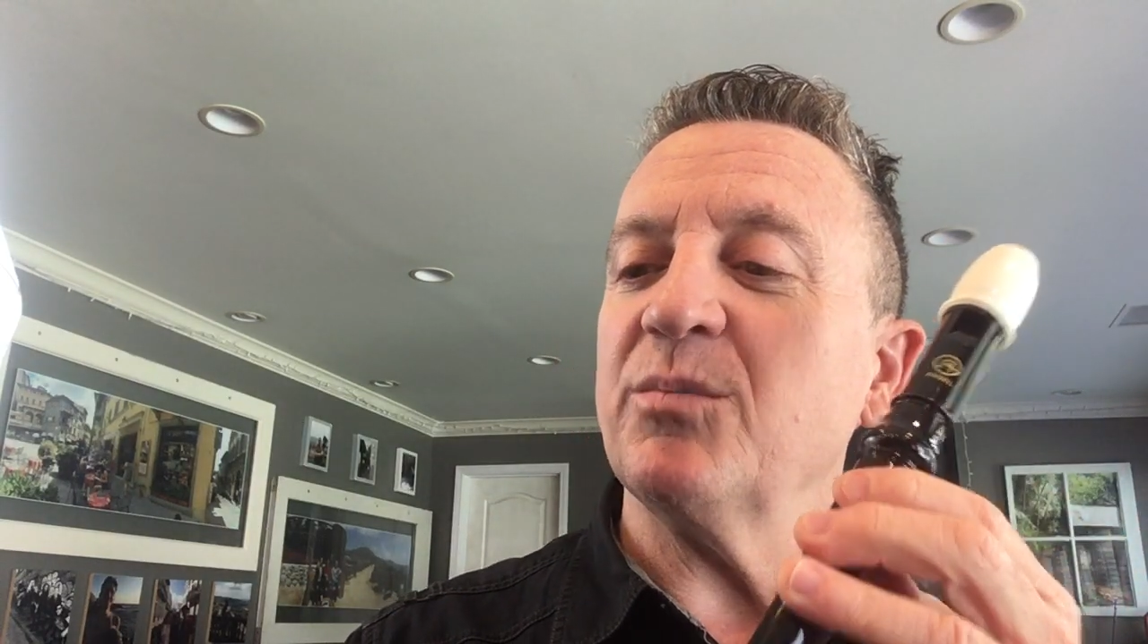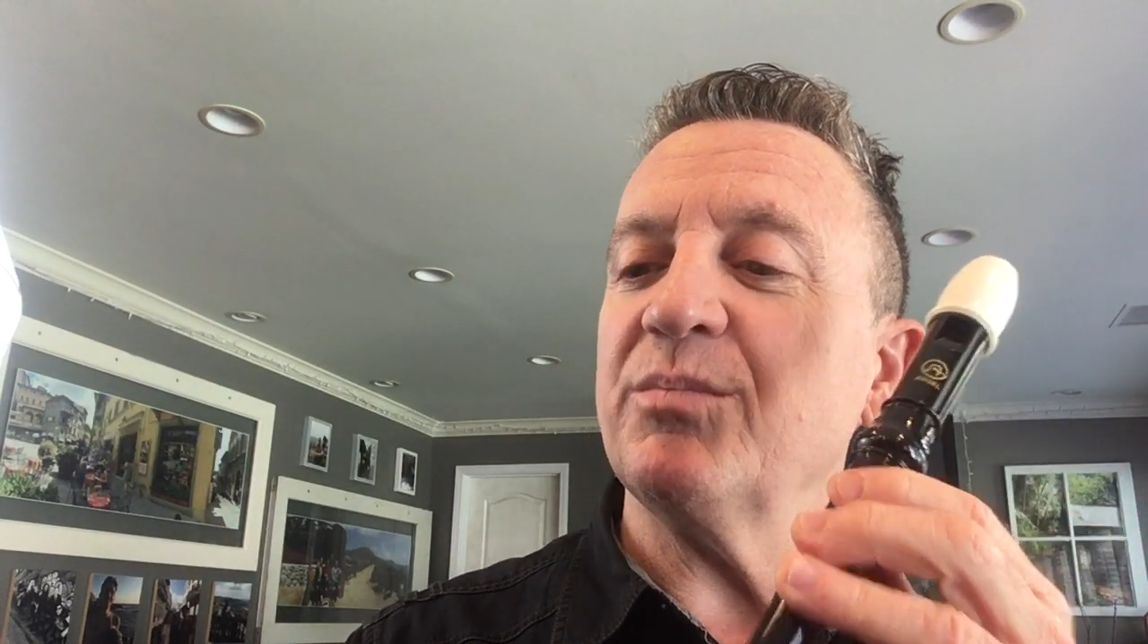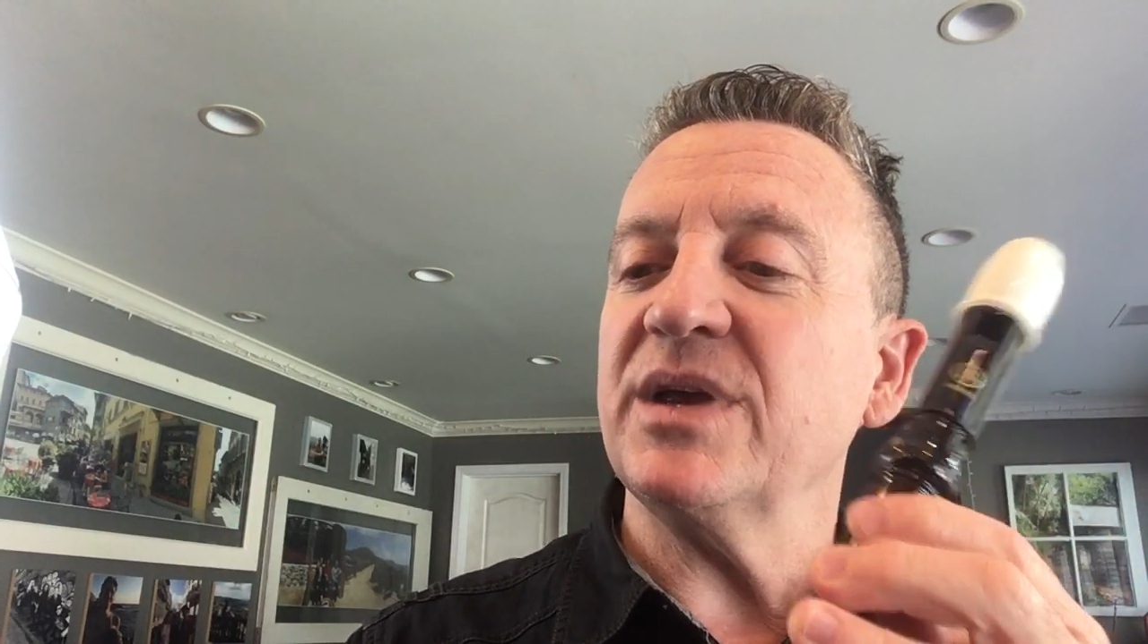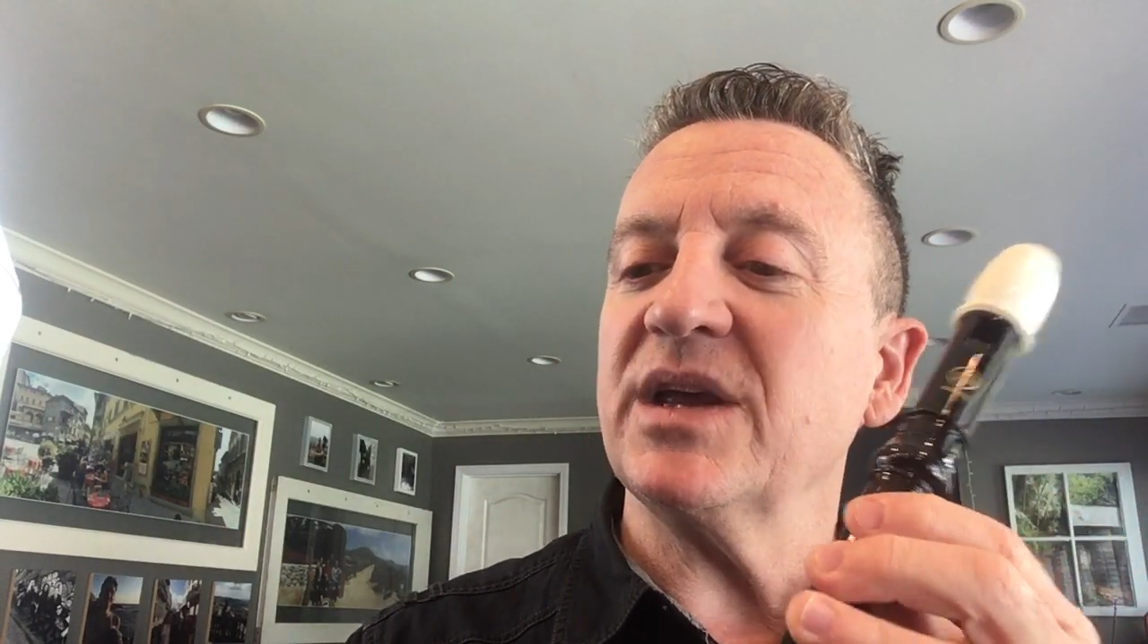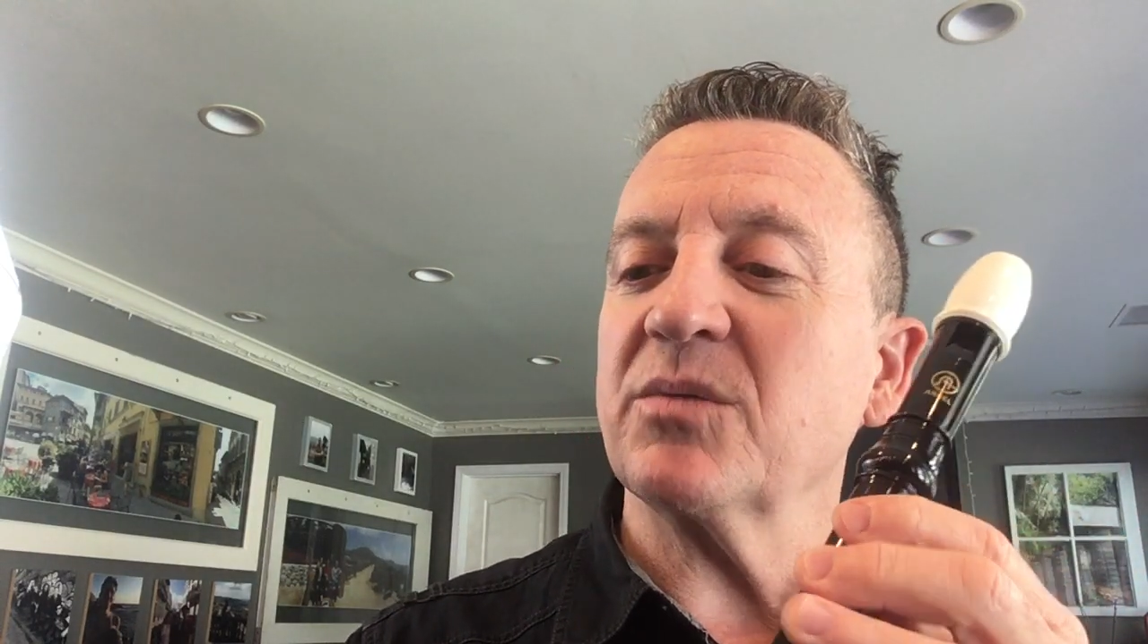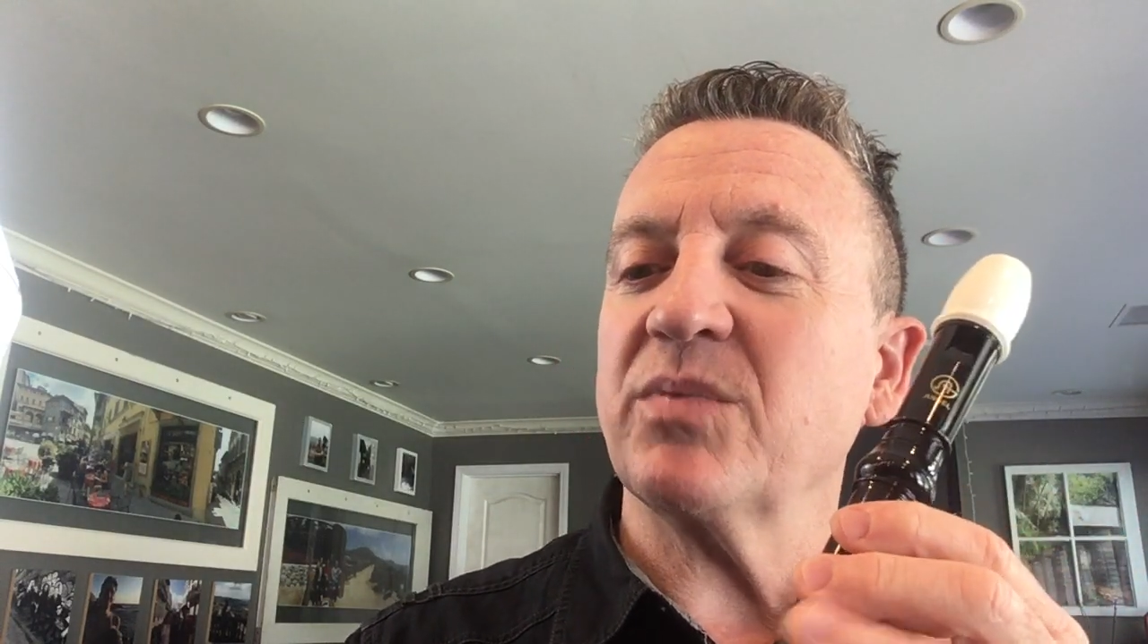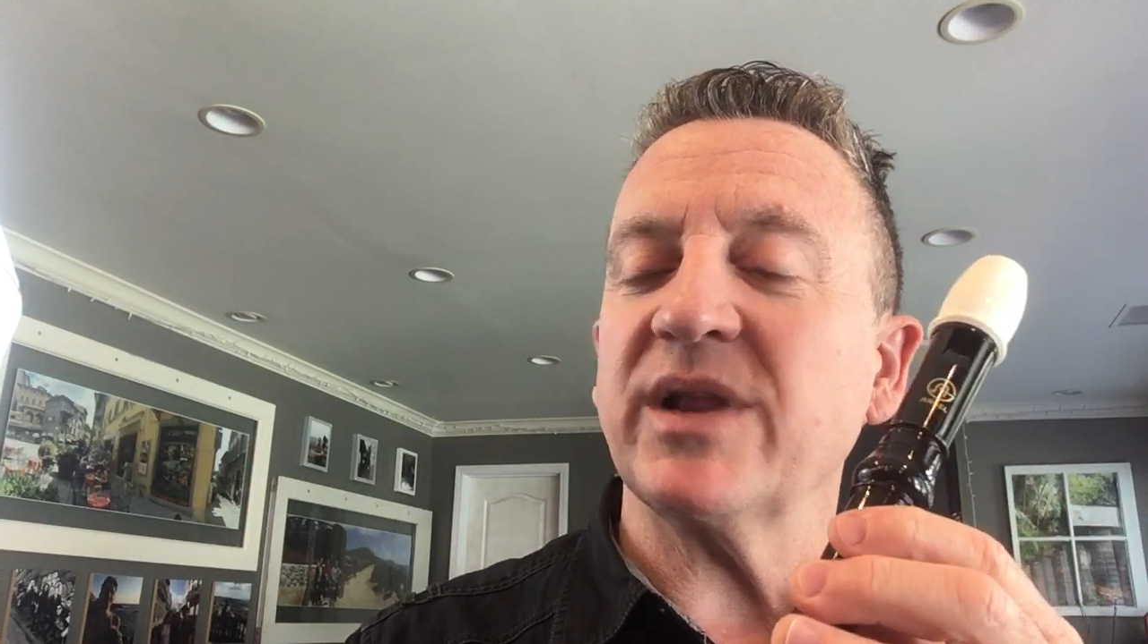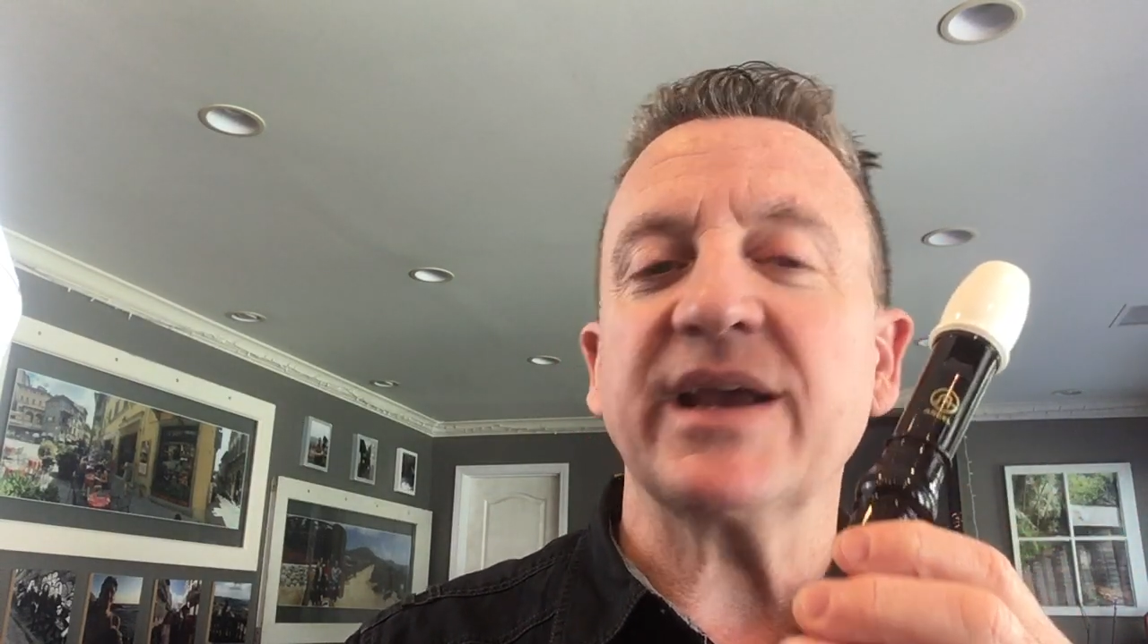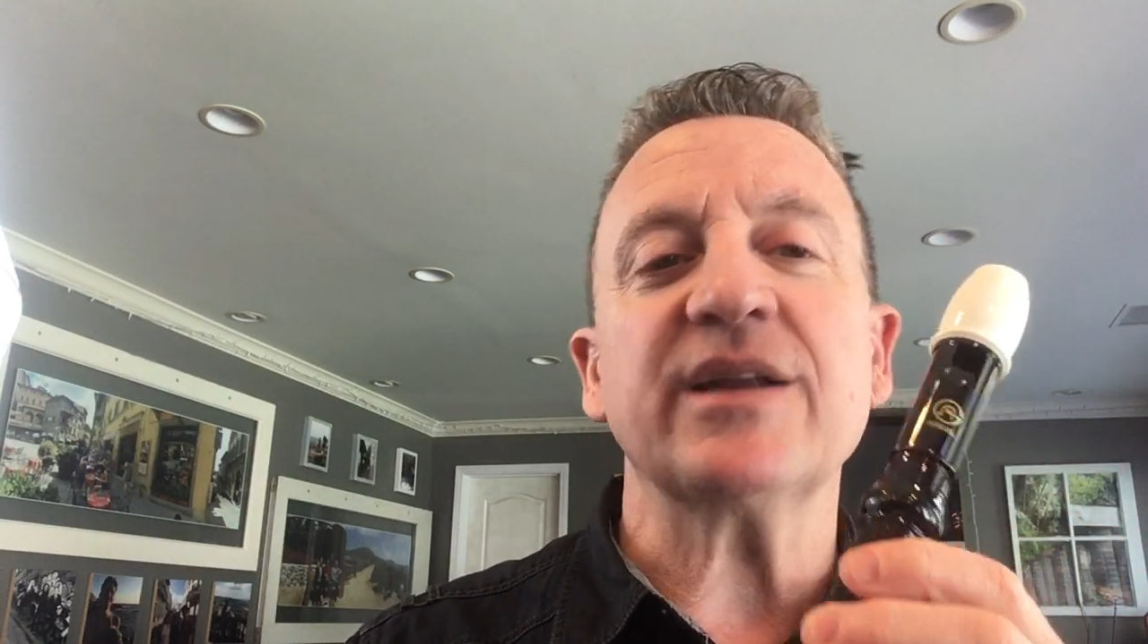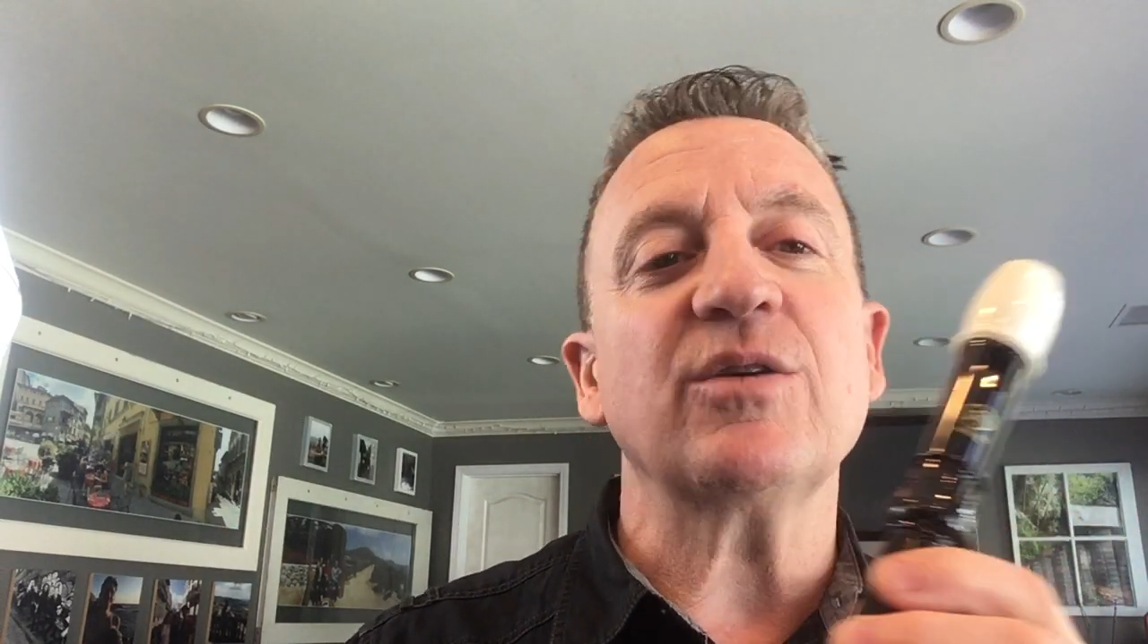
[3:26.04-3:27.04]
being
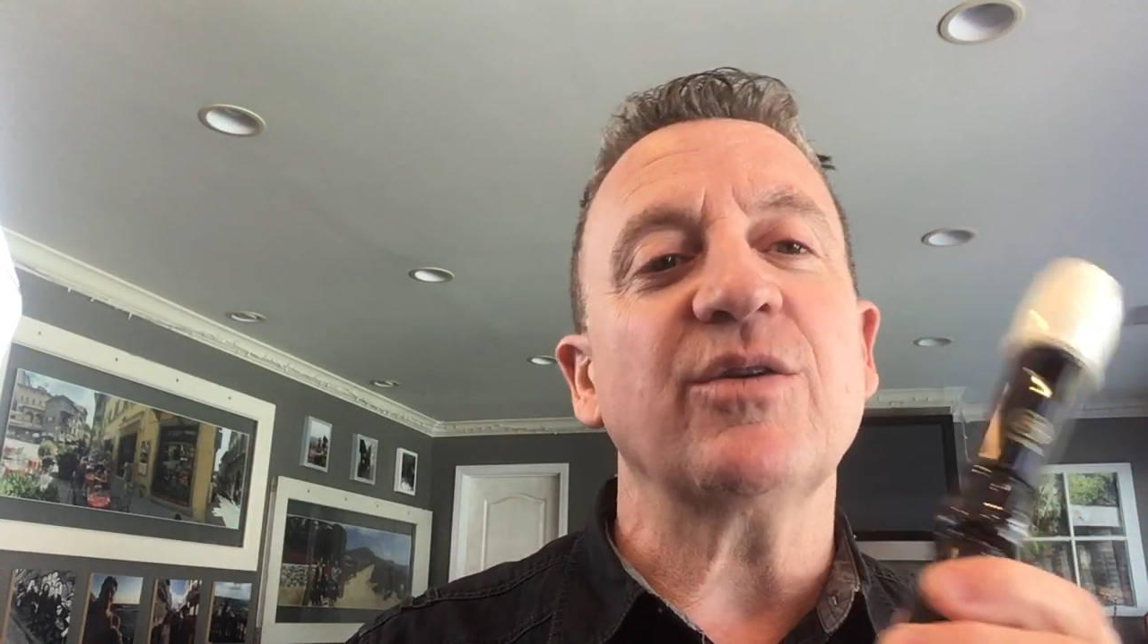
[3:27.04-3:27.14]
played,